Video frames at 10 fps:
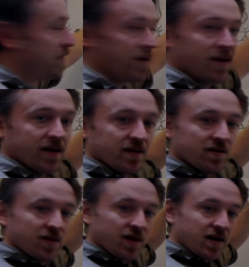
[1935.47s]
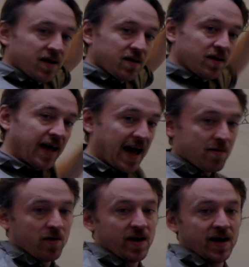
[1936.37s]
the
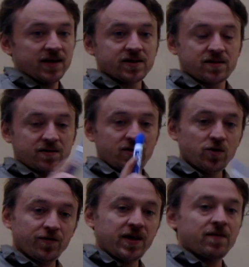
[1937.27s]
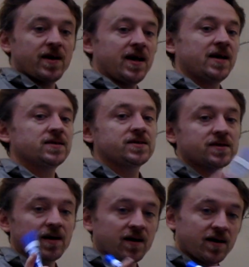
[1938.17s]
gamma rays, UV rays,